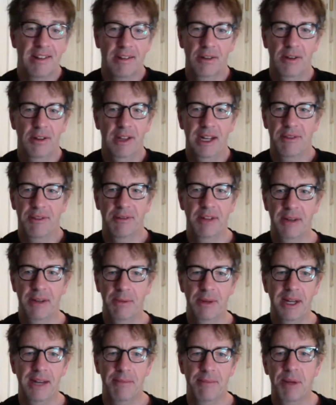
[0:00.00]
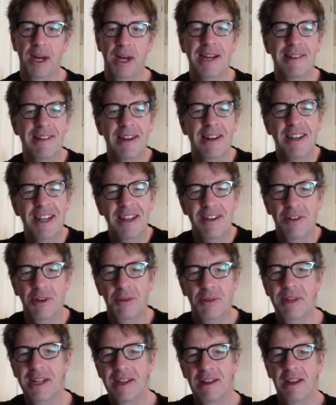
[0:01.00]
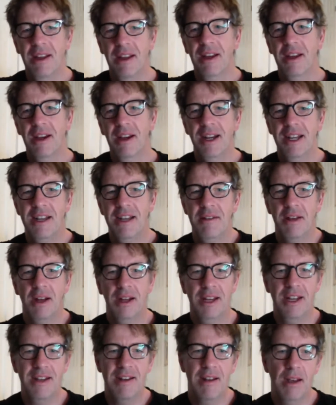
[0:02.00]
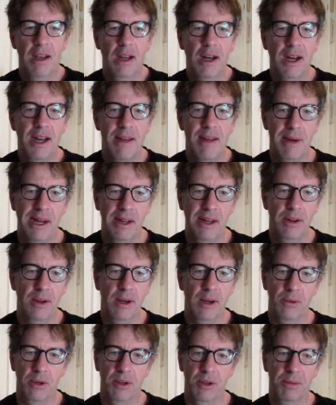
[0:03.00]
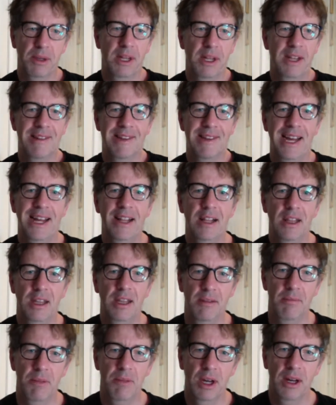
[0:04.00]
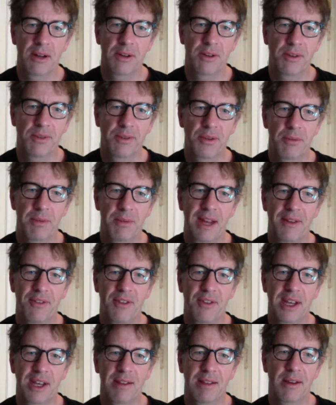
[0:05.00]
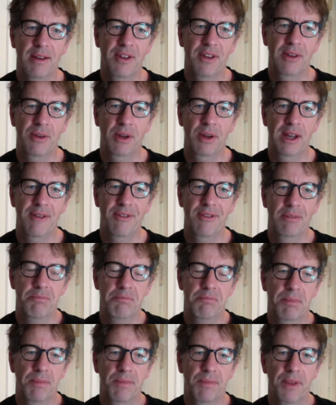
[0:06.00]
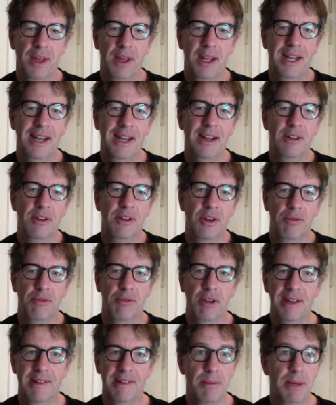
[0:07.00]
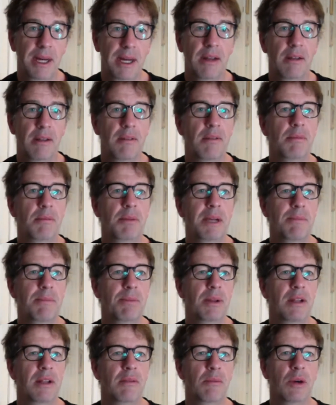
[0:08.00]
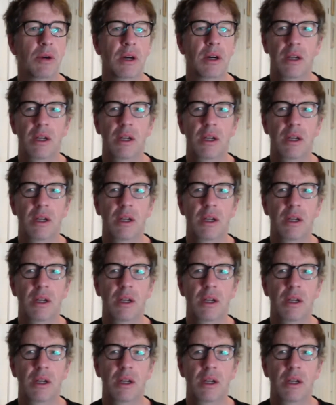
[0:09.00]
thought that's really weird. But actually, I didn't lie about who I was, but I didn't tell them that I was from the FT. So if anyone ever... And then I'd just write about people and what